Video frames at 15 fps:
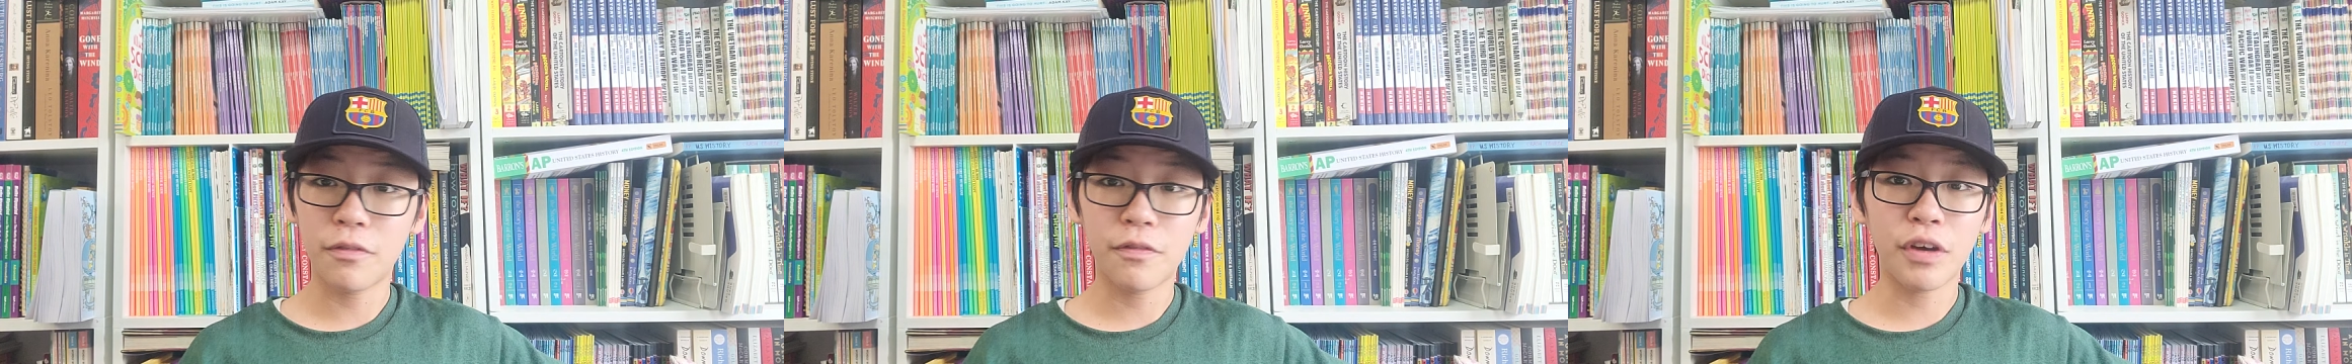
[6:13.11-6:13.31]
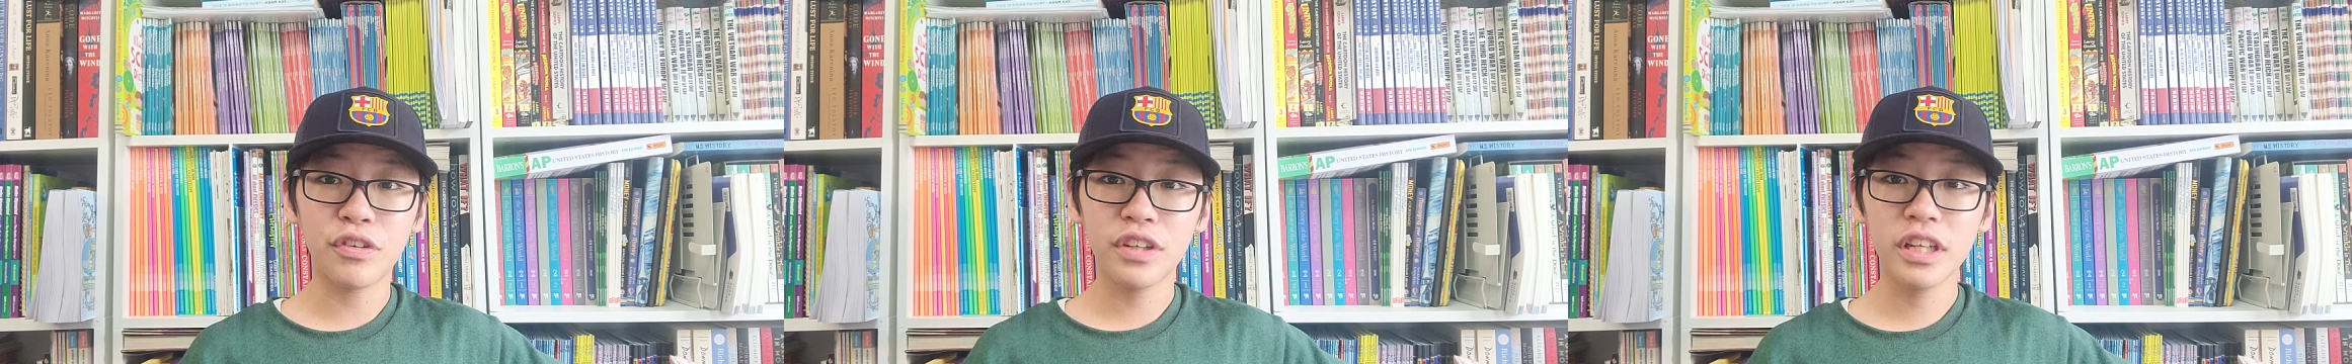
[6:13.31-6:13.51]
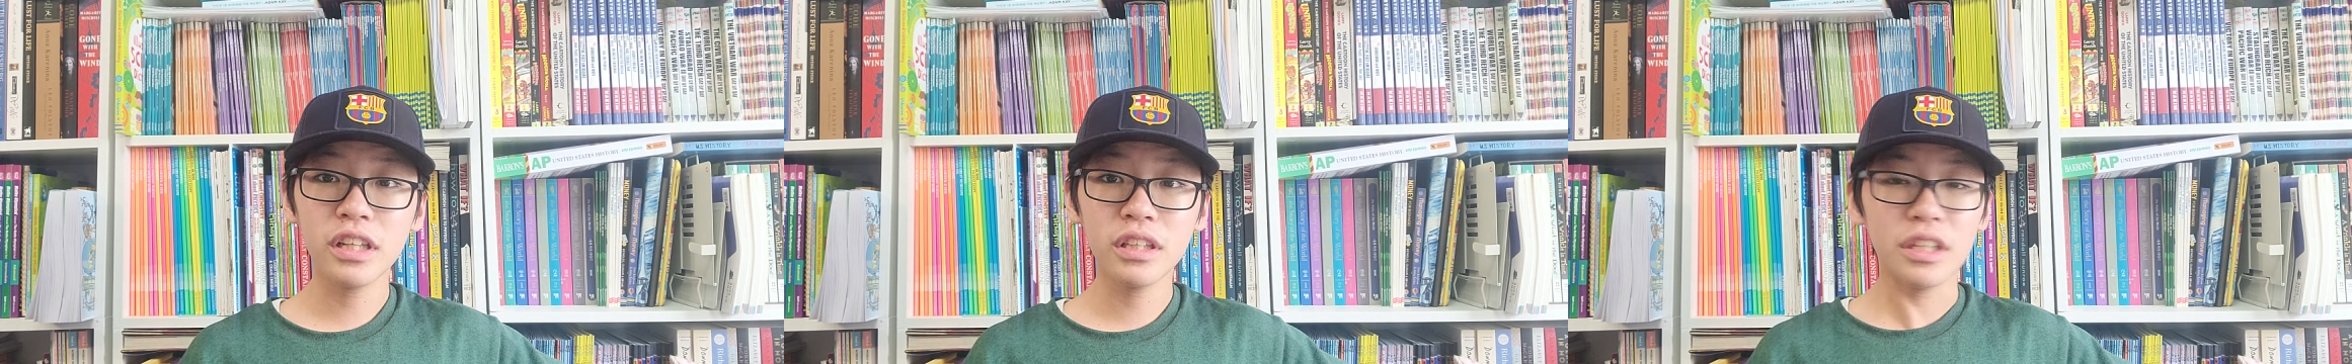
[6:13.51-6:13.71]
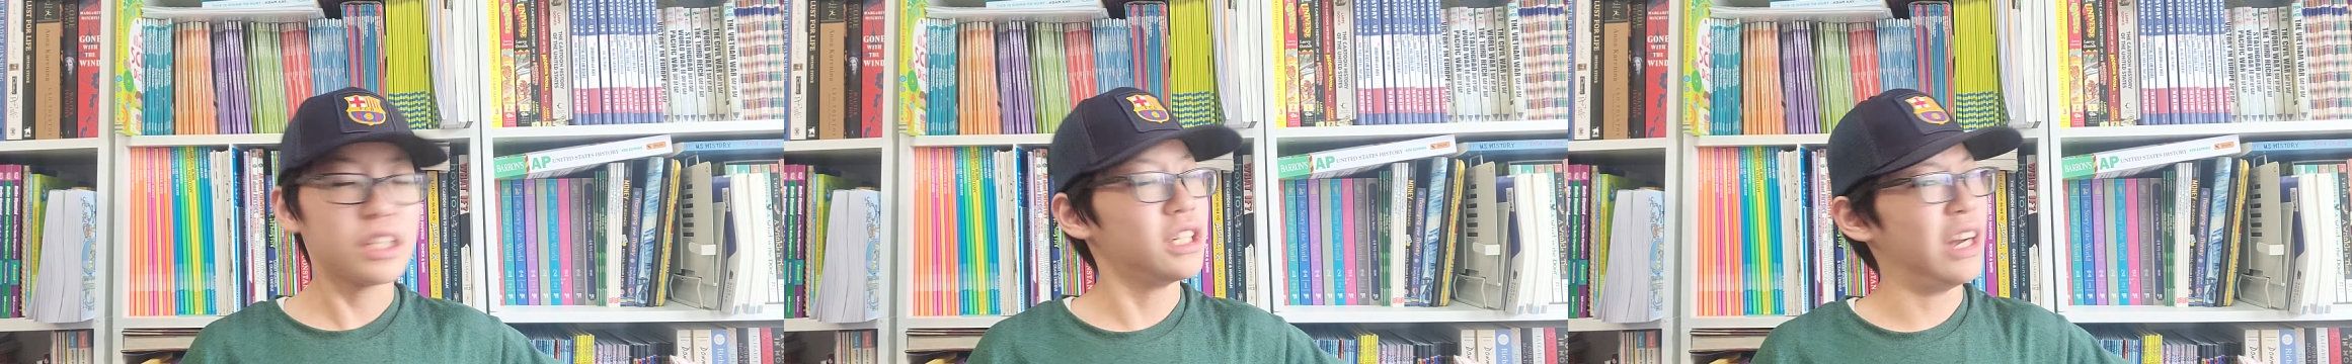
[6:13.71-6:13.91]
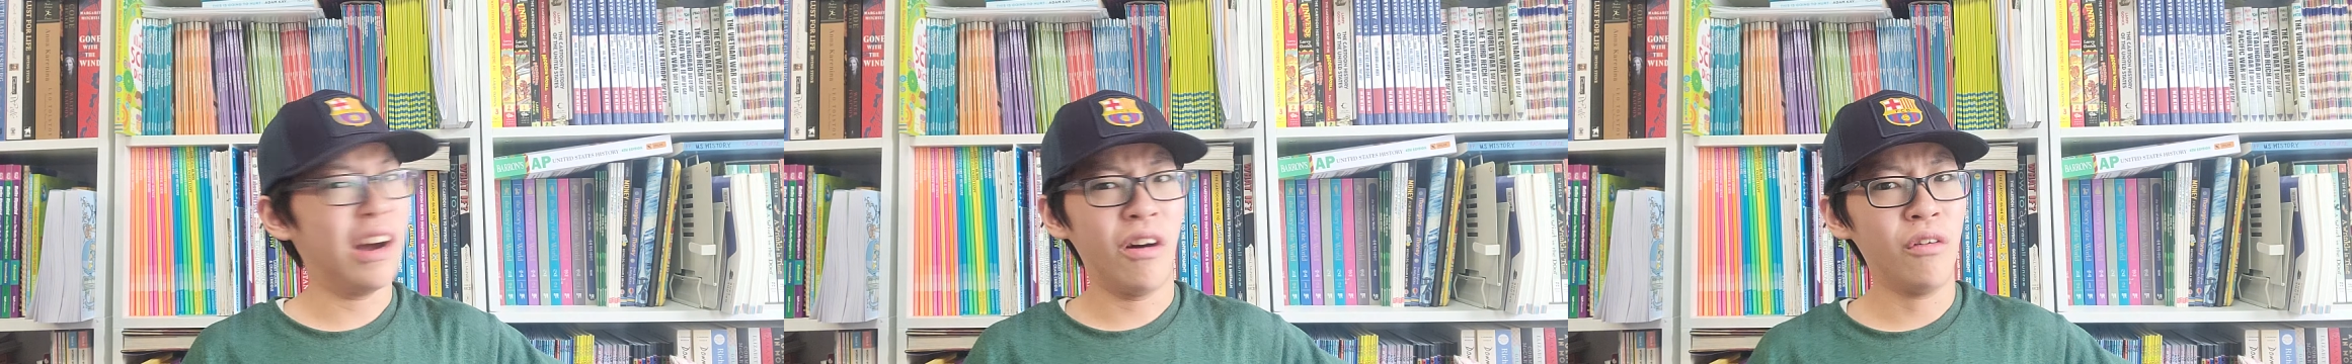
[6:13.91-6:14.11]
found
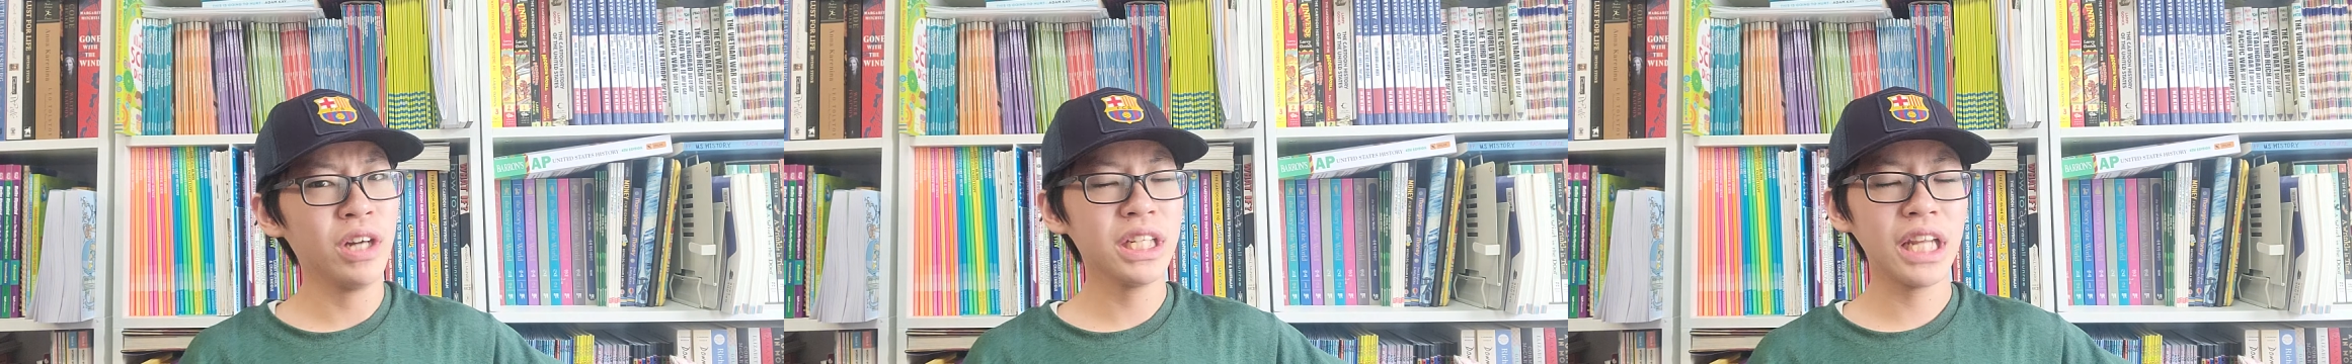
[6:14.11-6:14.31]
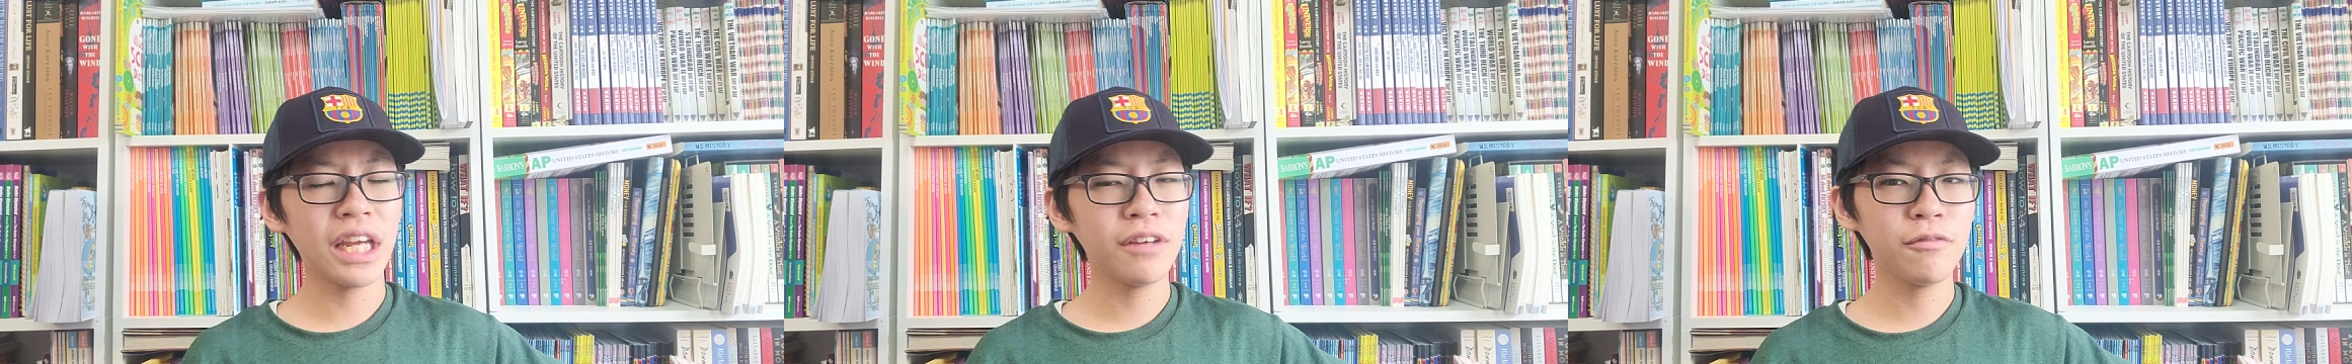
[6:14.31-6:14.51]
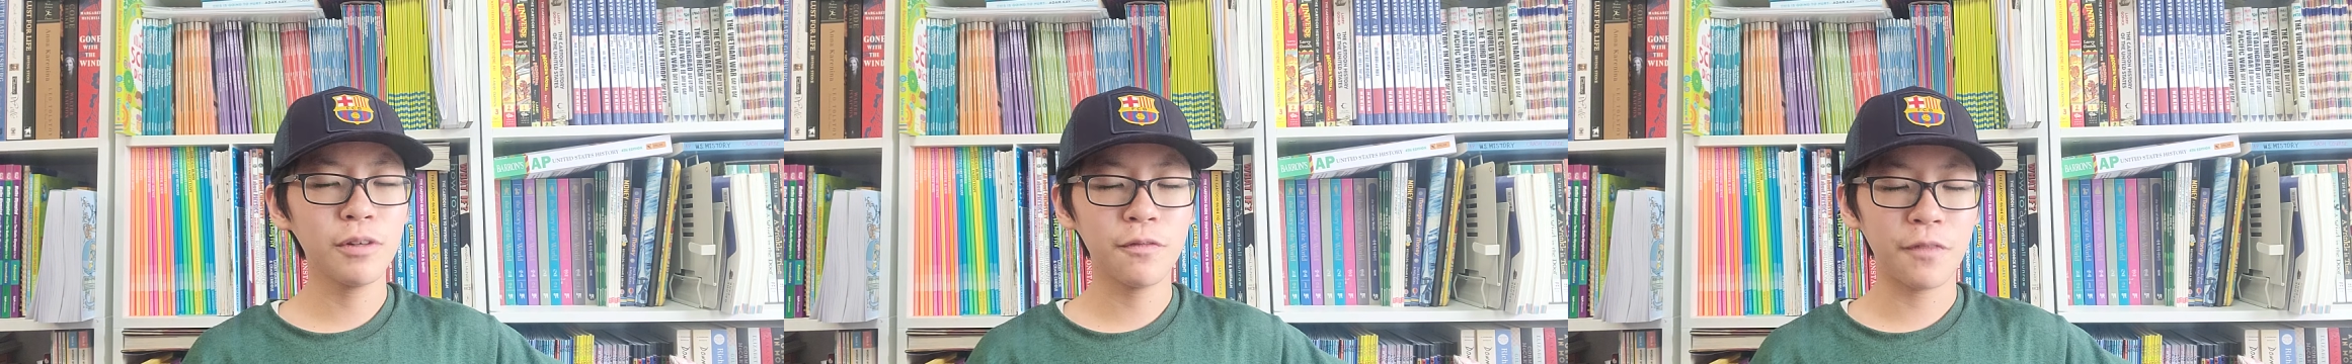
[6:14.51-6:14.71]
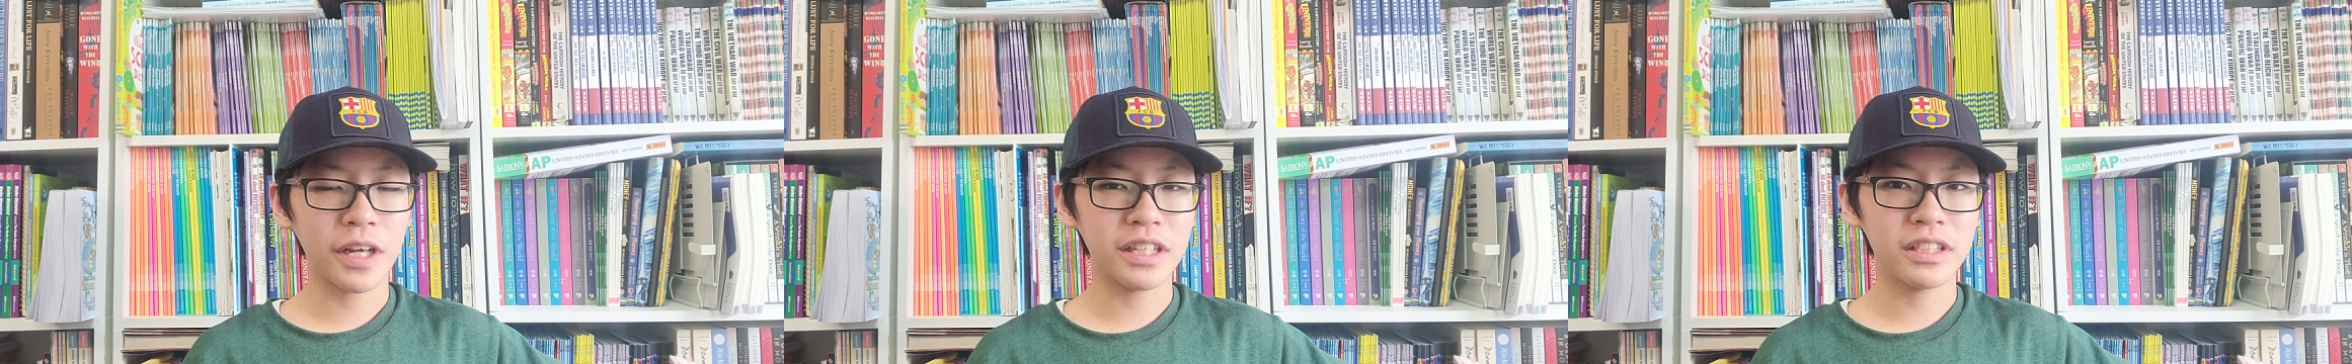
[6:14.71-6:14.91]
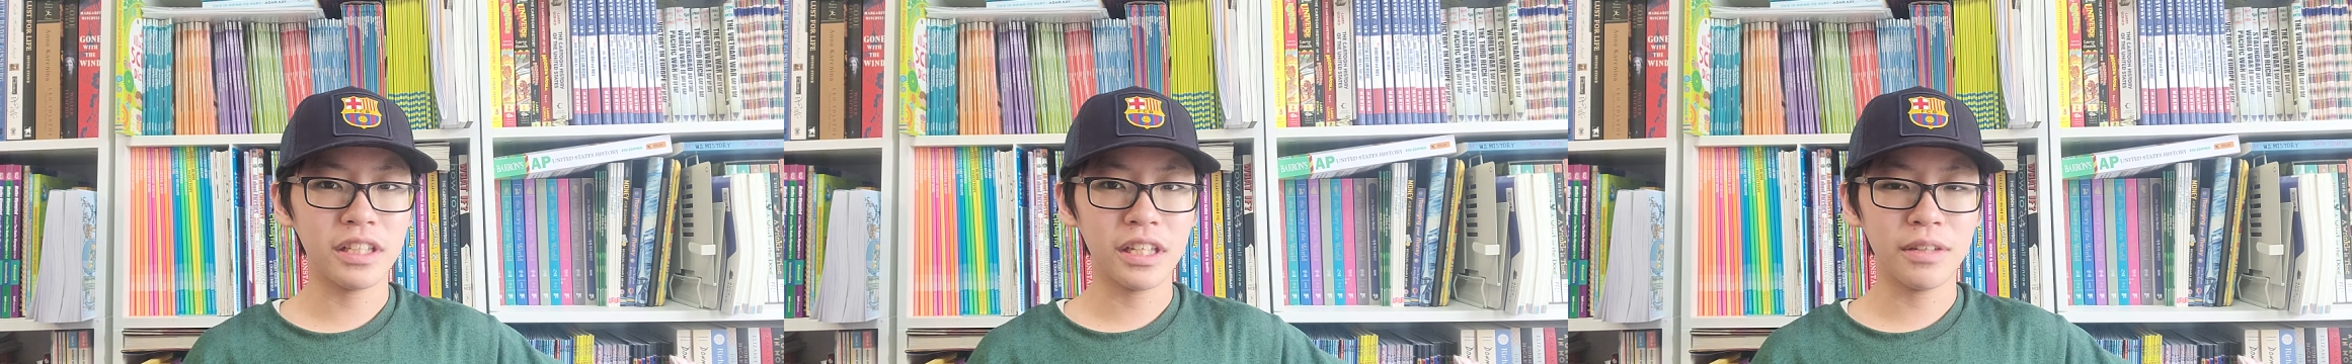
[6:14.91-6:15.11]
guilty, they were
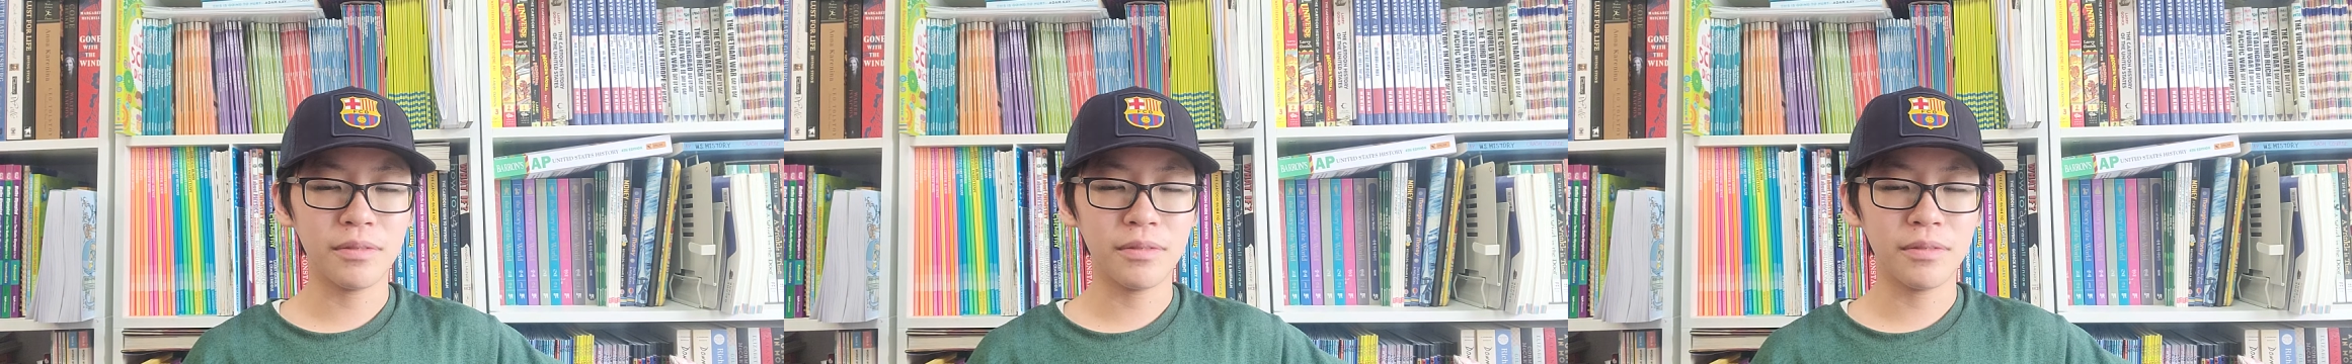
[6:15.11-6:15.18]
faced